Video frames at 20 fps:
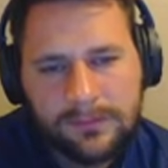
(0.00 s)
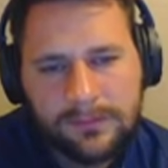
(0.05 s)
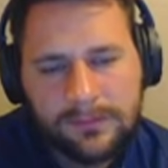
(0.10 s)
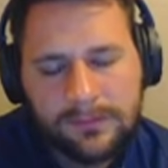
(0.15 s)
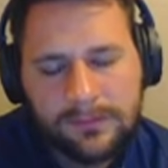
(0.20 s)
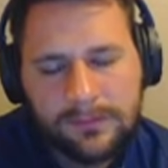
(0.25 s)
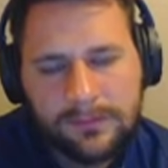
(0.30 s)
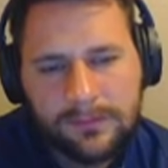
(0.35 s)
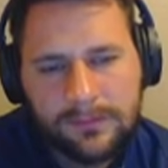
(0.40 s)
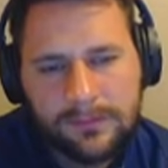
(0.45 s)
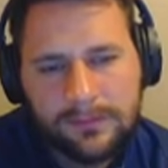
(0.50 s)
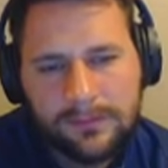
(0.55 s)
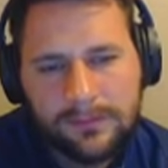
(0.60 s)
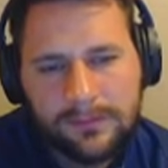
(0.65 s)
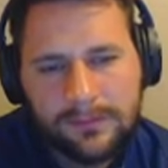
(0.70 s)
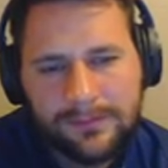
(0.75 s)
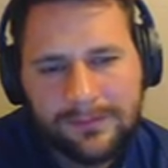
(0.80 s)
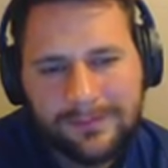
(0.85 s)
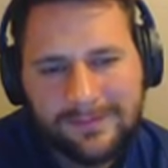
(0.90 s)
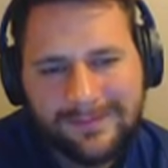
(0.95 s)

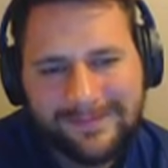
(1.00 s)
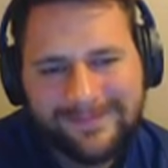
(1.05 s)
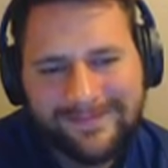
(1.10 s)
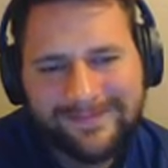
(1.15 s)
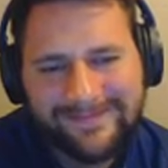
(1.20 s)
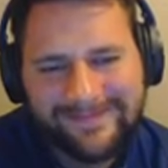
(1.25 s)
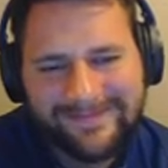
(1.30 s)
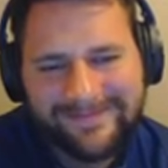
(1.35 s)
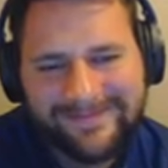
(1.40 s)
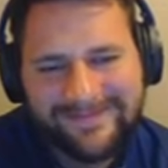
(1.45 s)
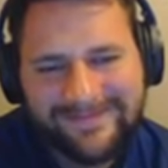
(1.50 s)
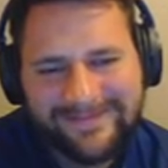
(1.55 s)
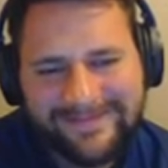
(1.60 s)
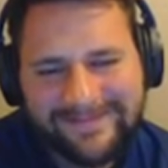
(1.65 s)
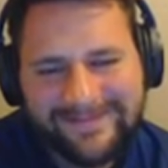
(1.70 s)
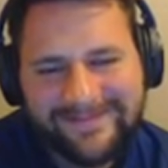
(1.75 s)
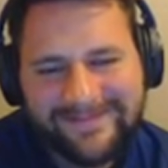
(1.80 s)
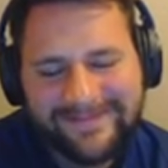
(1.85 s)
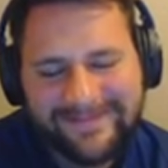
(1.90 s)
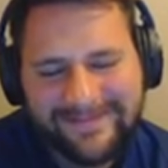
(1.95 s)

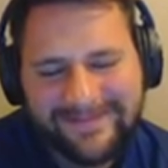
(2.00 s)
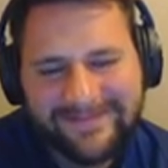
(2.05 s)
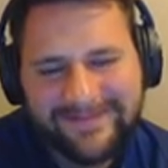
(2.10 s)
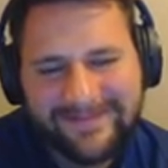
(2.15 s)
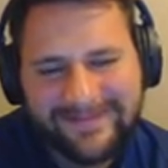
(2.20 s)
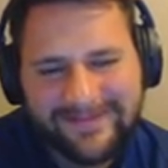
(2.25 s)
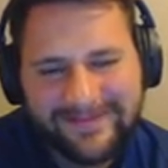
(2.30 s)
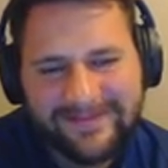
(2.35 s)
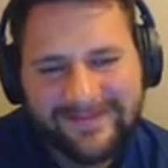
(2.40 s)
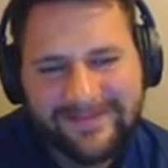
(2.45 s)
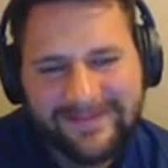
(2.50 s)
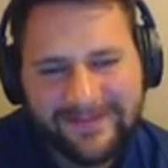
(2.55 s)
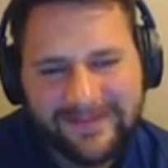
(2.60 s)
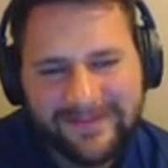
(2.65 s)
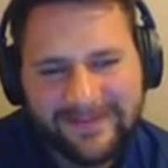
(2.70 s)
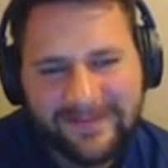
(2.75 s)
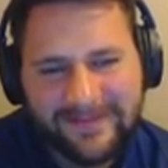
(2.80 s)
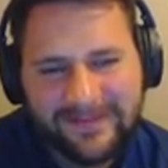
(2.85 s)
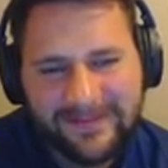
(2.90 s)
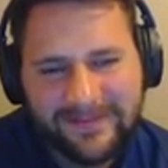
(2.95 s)

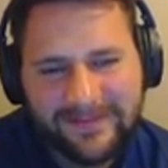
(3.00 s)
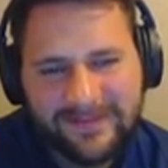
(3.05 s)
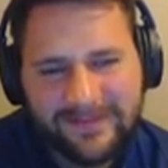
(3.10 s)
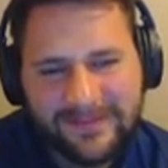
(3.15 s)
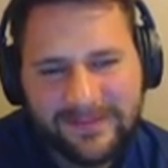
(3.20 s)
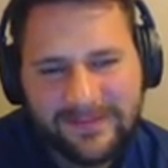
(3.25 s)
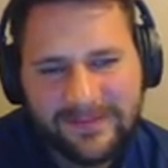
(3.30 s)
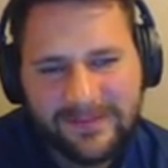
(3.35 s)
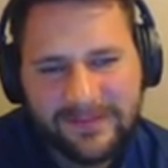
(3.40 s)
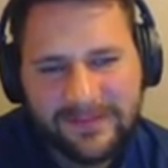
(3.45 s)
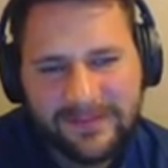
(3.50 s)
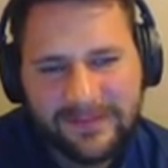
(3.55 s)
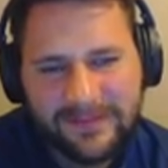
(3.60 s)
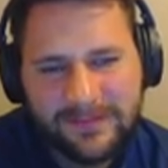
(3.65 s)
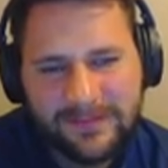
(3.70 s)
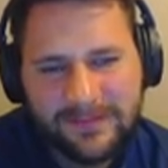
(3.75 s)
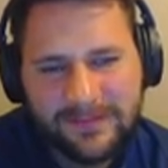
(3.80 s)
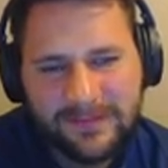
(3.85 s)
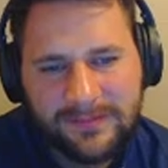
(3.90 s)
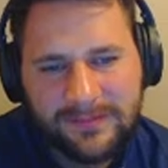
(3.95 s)

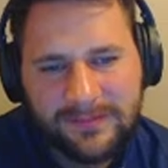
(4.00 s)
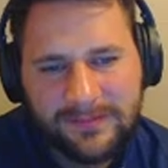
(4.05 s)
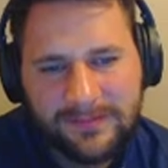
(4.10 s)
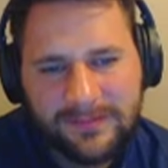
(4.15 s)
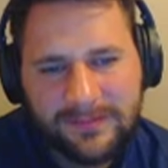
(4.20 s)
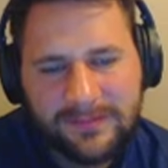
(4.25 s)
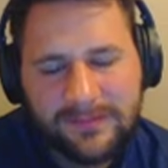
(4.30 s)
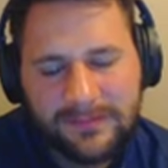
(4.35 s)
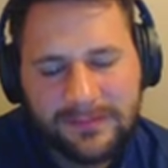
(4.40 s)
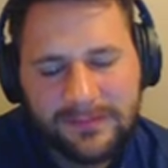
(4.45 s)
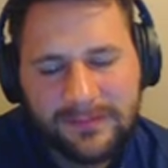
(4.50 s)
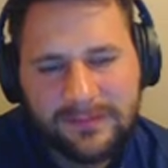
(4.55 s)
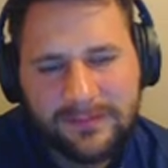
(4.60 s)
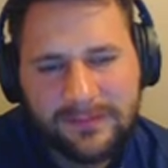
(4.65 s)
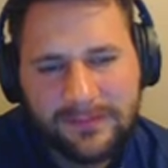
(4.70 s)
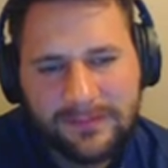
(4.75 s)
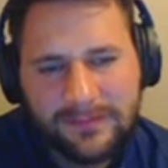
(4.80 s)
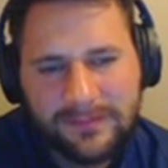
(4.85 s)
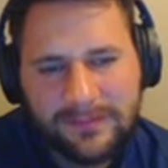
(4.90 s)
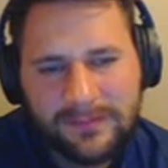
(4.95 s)

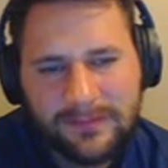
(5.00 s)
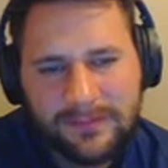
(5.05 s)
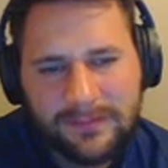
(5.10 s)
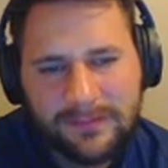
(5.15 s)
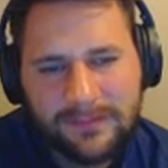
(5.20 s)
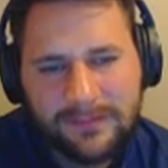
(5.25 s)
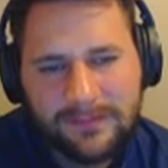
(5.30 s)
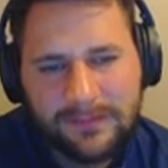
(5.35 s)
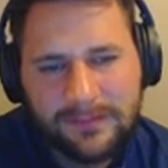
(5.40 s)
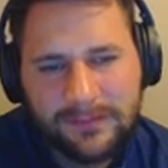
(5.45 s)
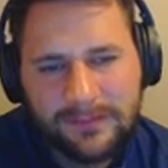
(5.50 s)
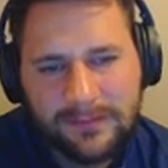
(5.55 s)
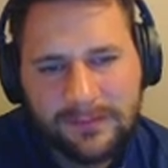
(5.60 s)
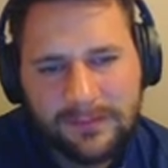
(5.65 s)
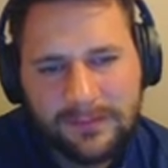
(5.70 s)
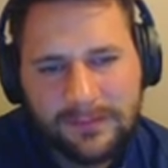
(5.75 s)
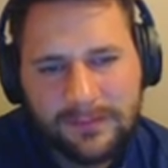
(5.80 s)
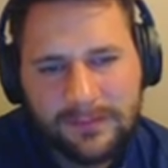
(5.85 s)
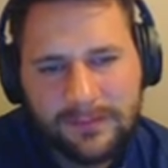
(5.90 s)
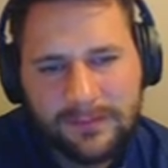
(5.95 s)

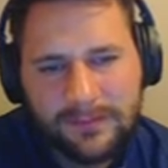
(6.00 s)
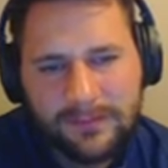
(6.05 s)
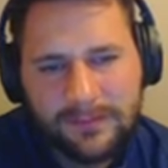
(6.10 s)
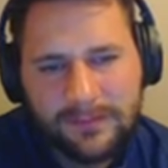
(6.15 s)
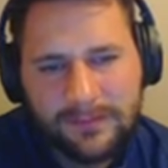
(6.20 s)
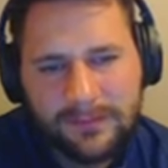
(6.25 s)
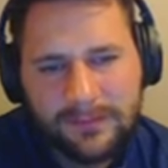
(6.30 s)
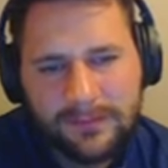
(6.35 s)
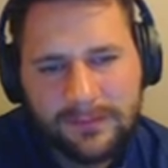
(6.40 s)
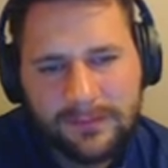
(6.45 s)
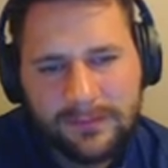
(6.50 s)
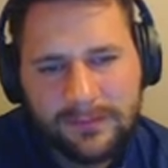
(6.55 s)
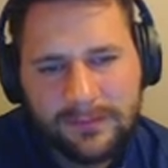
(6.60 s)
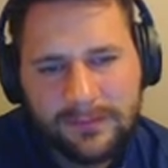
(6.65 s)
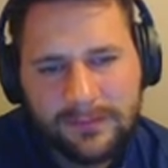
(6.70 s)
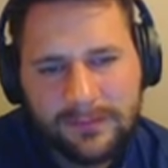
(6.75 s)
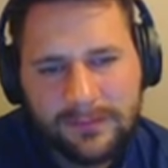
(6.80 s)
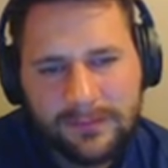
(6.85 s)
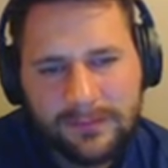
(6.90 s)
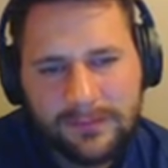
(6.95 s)

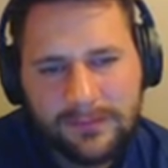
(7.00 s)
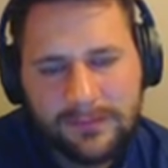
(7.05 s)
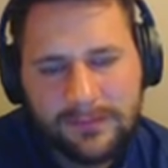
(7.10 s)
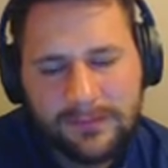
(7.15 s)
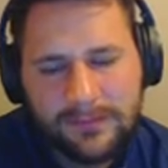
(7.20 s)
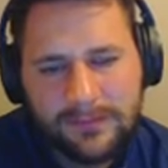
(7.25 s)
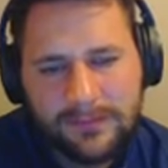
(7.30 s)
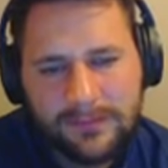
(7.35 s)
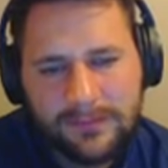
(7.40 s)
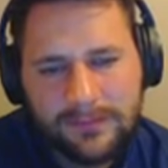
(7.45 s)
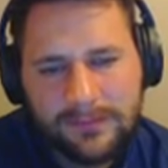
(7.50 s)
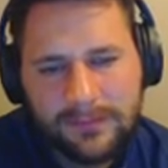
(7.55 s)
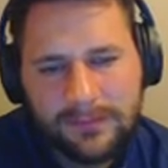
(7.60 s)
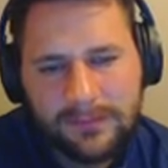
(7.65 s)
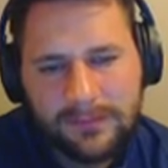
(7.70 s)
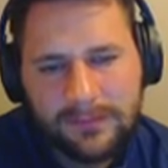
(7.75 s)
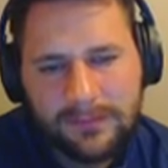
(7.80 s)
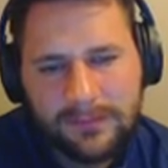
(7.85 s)
This person isn't speaking.